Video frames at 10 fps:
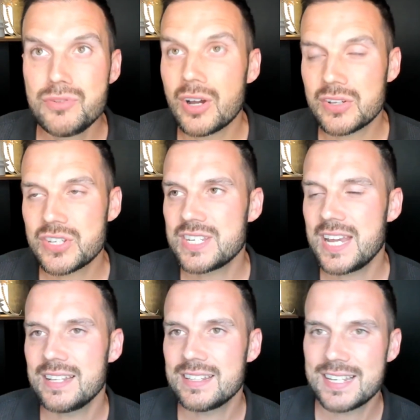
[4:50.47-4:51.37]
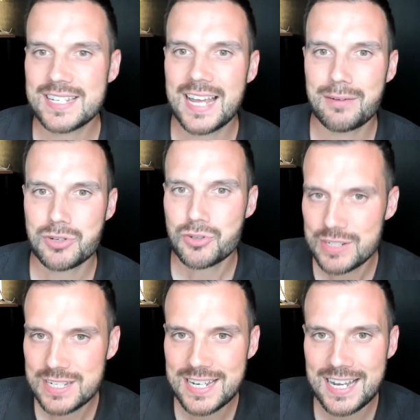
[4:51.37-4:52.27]
not to say that this guy was
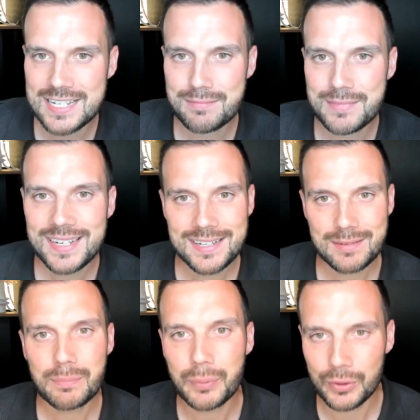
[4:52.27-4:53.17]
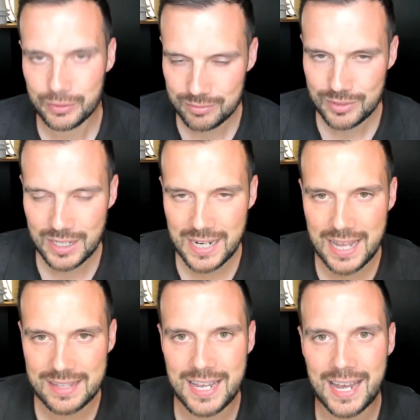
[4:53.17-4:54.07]
criticizing me but you
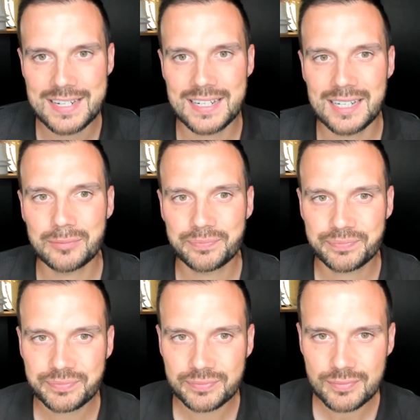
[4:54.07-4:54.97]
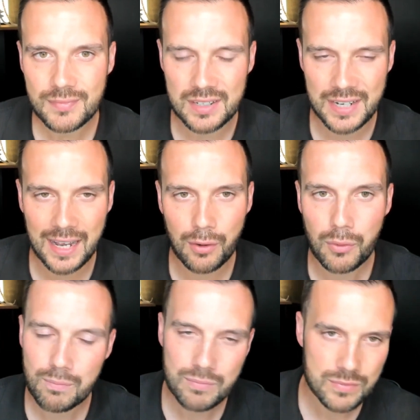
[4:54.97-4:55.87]
get the idea. Now,
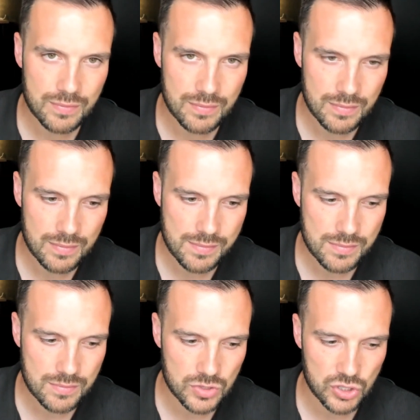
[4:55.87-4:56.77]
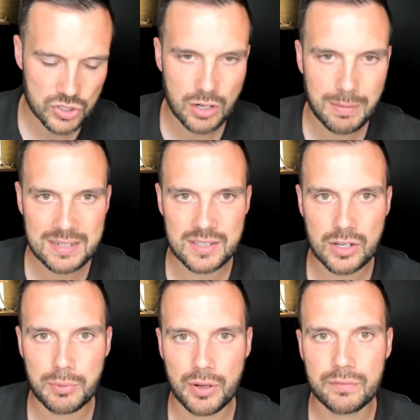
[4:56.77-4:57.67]
just to go back to the
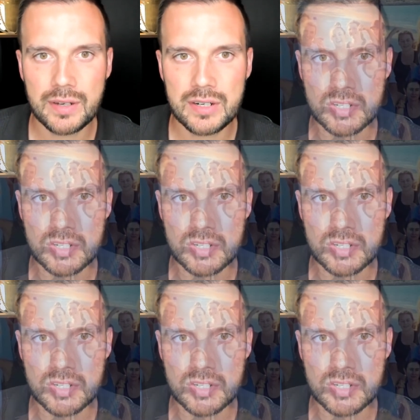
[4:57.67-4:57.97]
Open Air Fitness